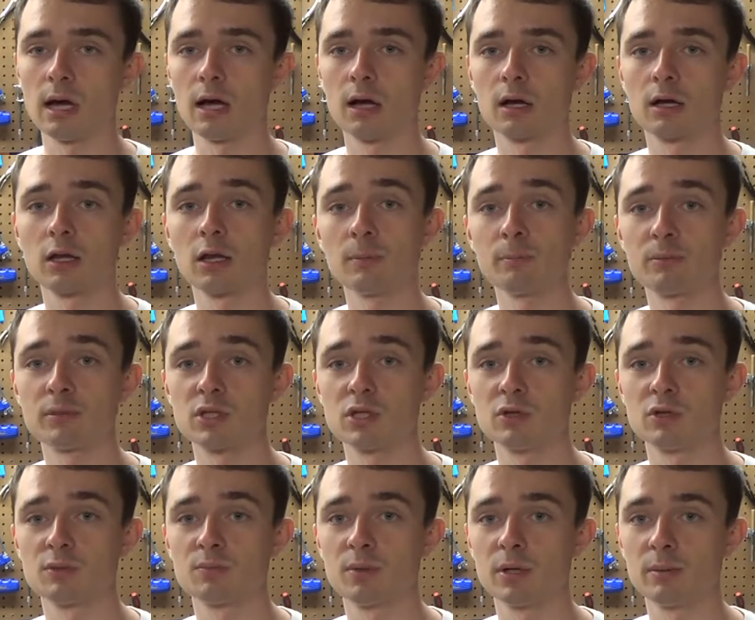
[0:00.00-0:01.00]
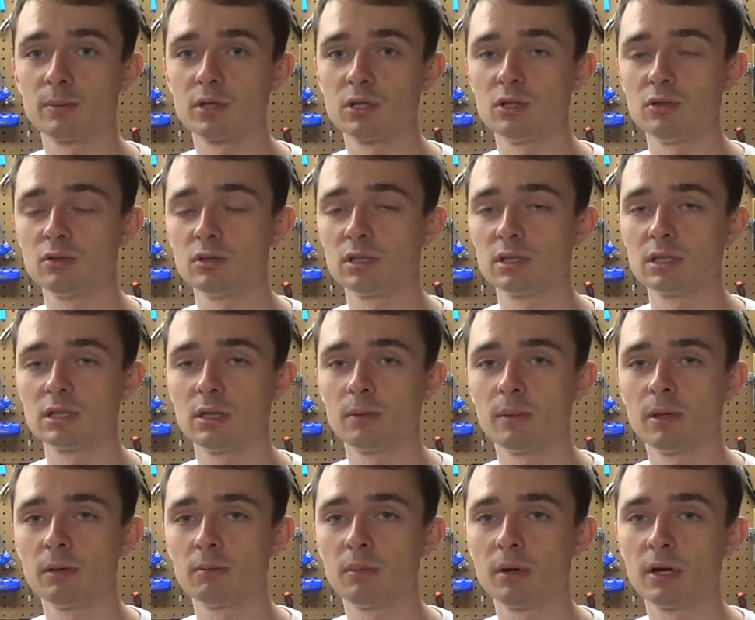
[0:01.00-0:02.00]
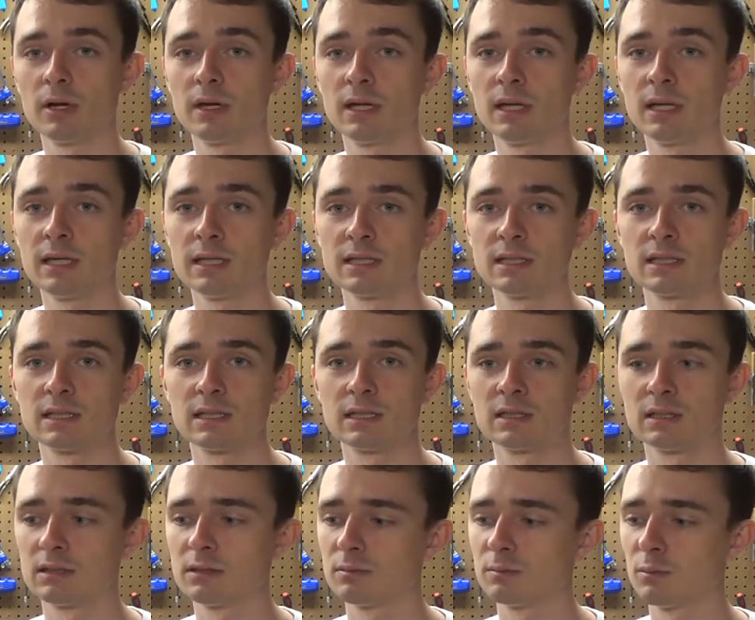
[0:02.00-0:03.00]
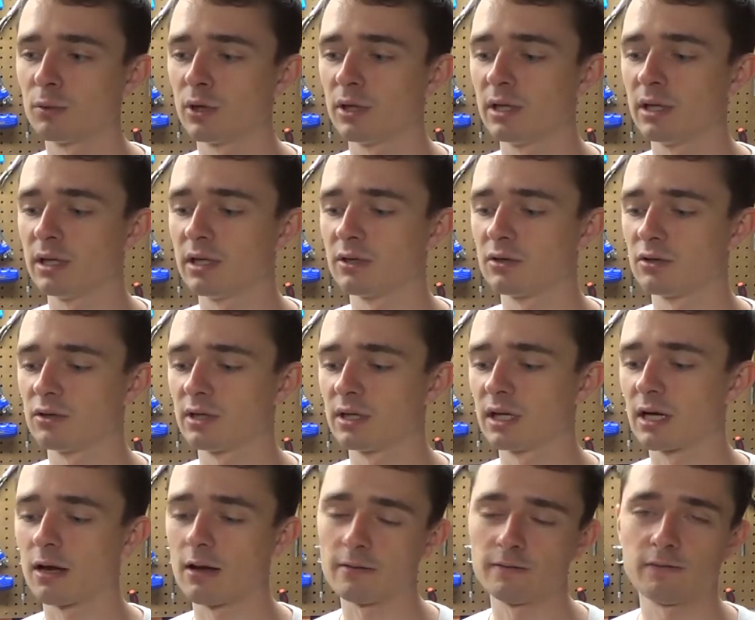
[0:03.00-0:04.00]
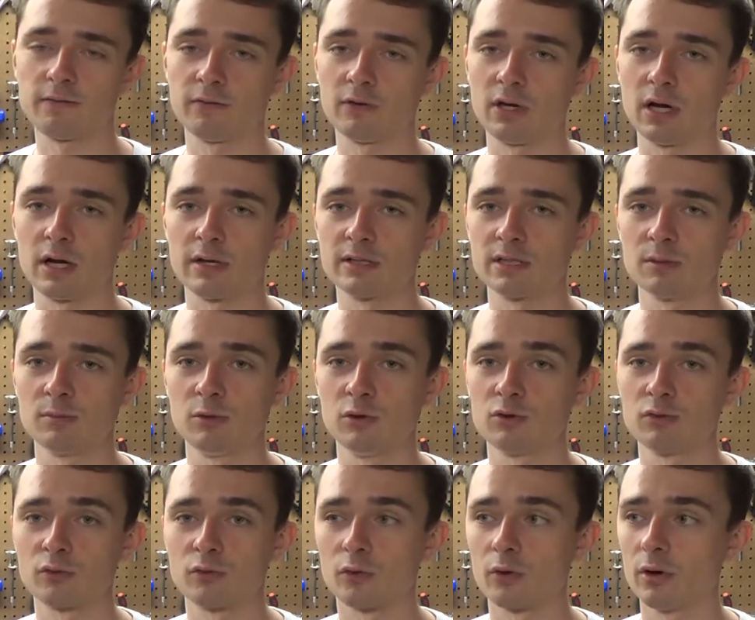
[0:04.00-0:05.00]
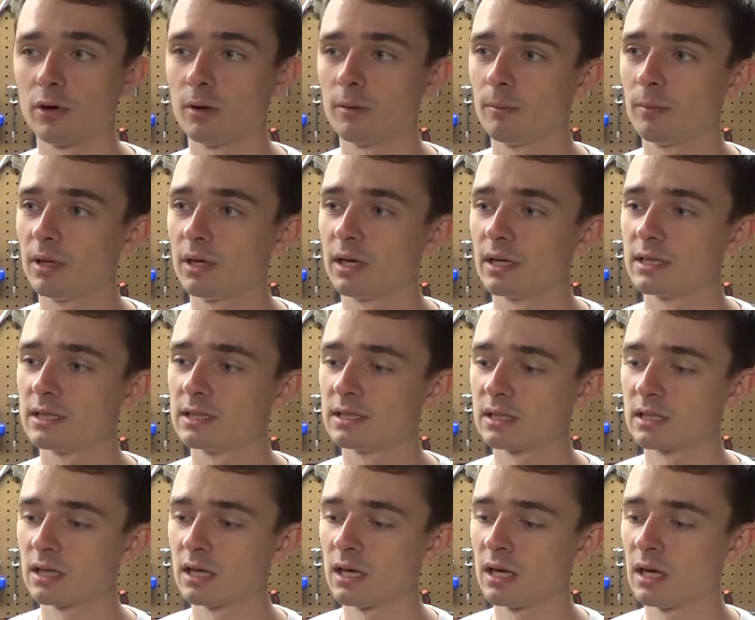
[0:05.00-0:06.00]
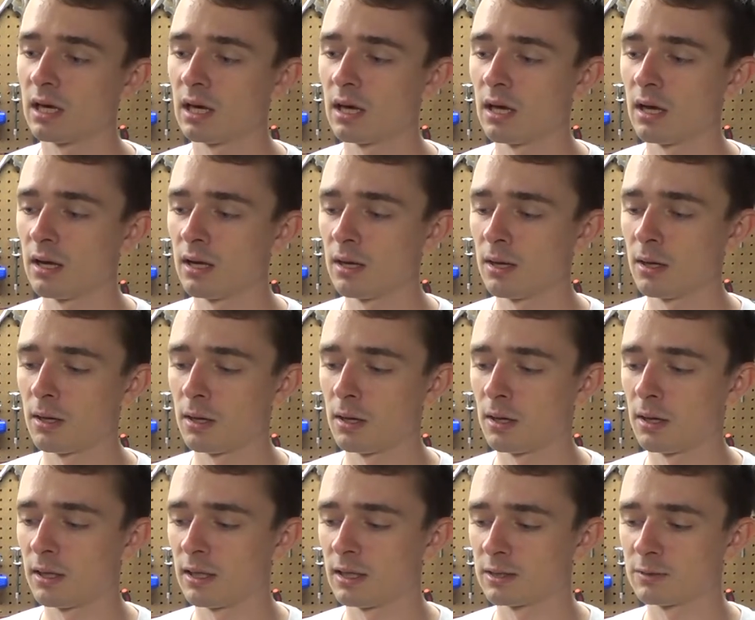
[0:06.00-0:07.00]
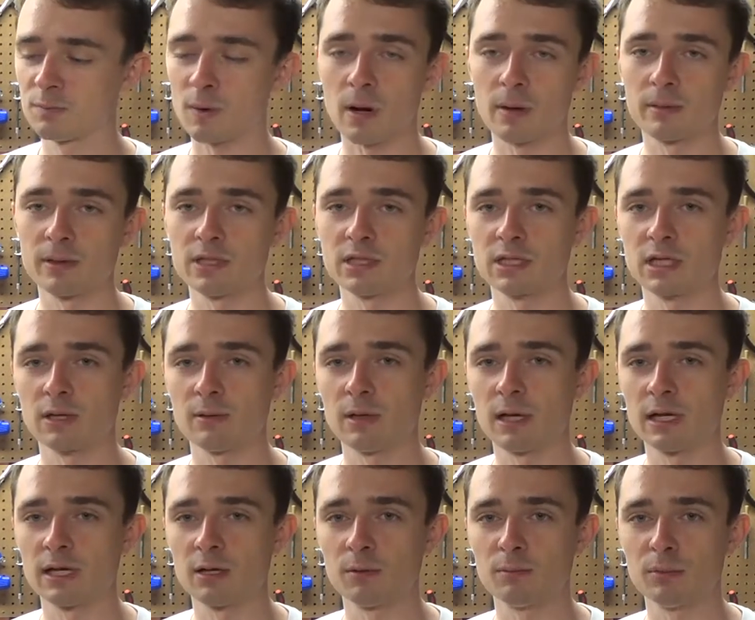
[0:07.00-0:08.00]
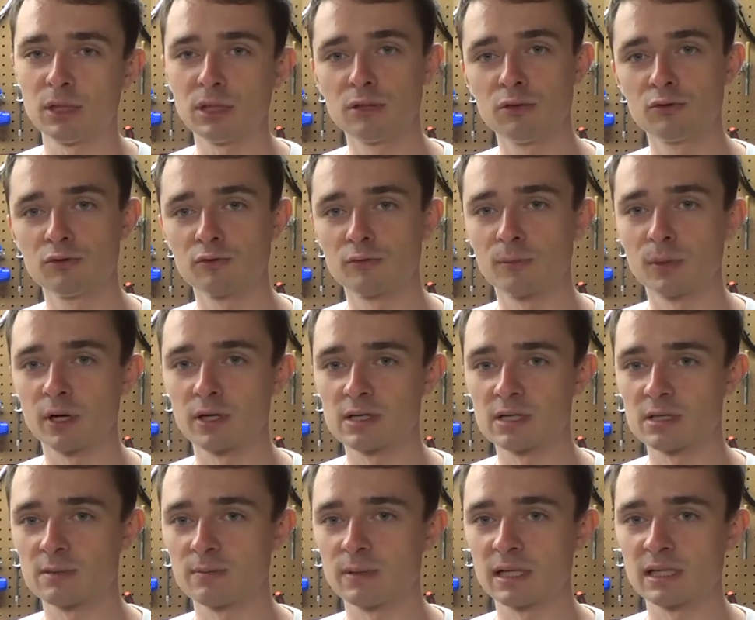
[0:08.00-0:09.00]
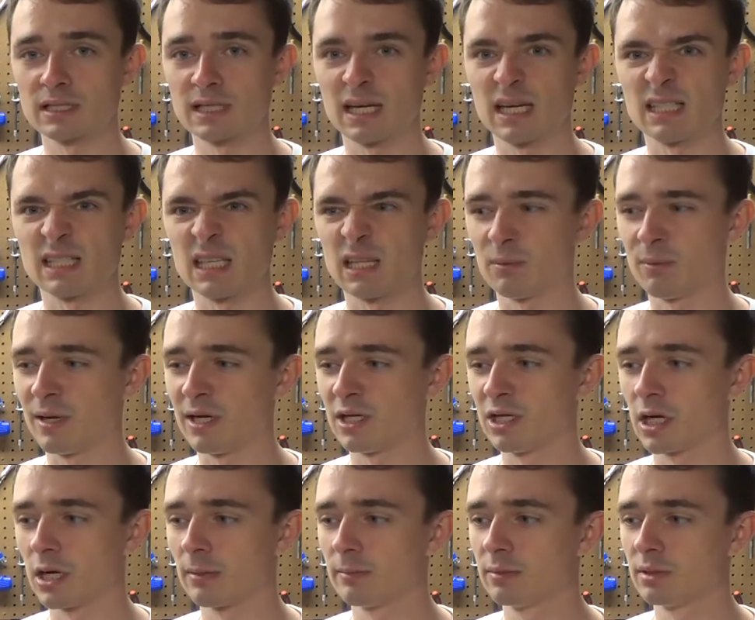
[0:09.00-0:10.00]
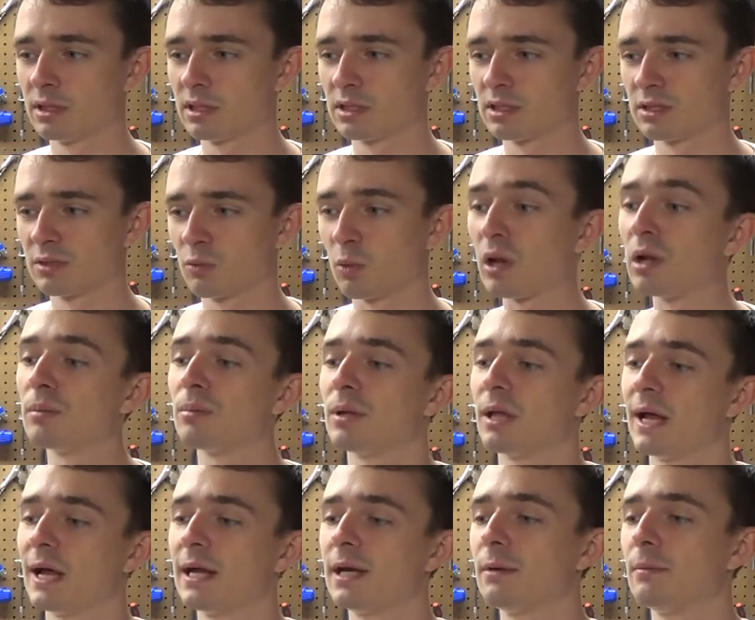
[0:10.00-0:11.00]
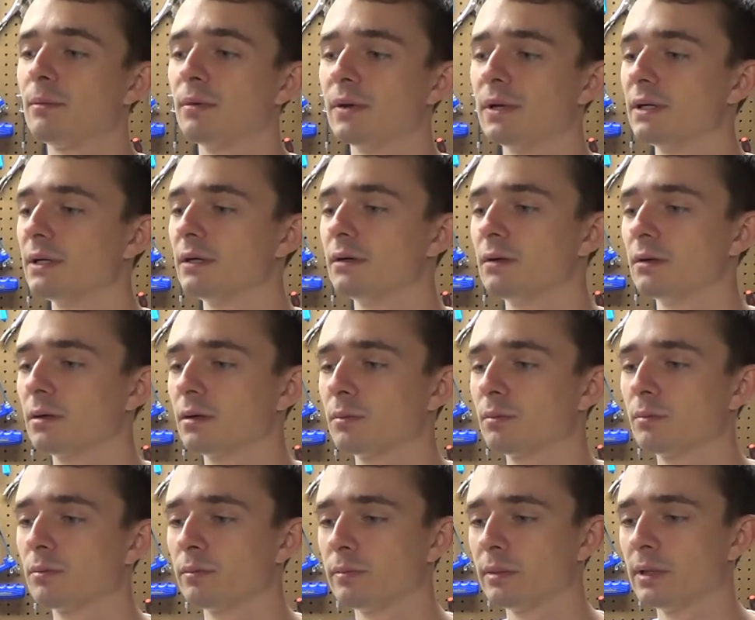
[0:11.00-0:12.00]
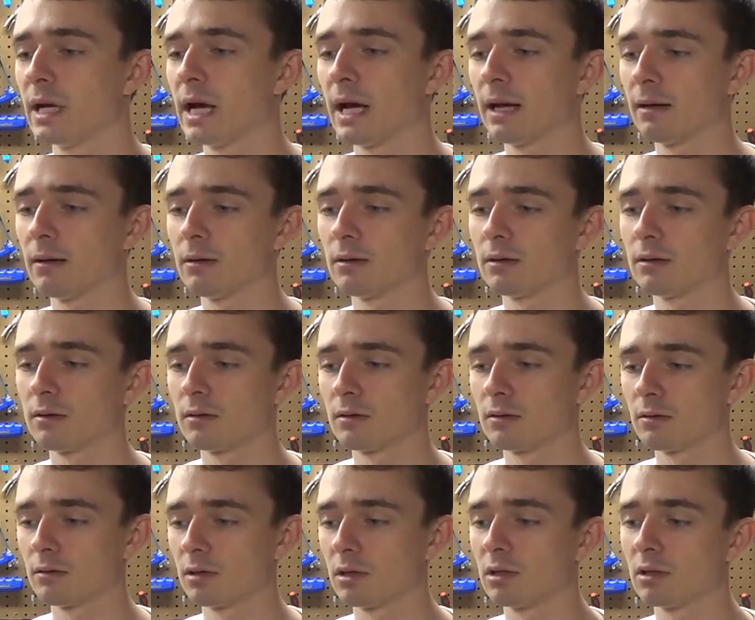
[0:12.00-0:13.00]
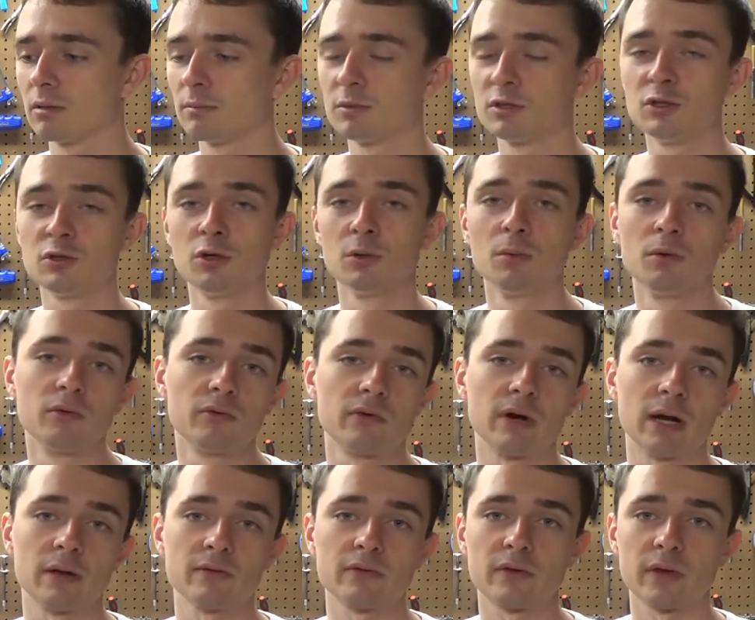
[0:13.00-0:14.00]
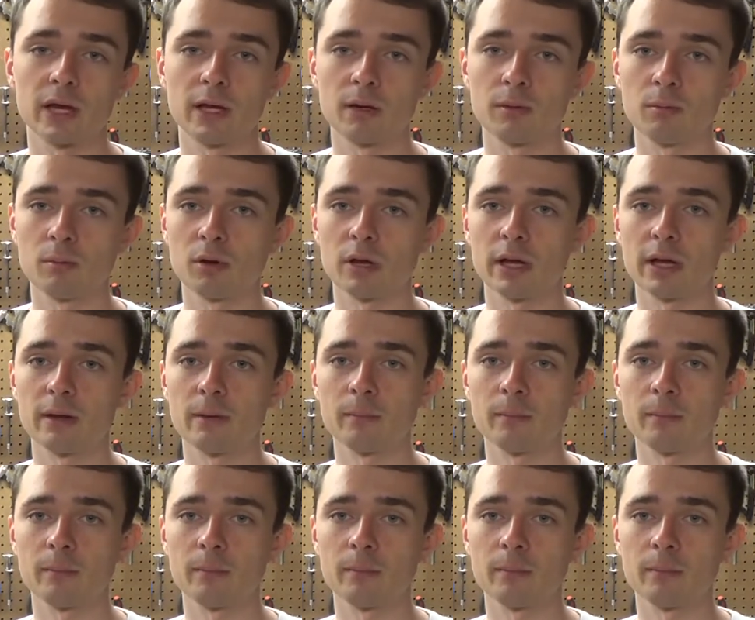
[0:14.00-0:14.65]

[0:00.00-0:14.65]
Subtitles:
clip, so it's pretty much useless to me, but it is pretty interesting. I'll have to figure out some use for it, because it's probably just going to end up being used for parts, because like I said, the paint job's well applied, but not suitable for outside play.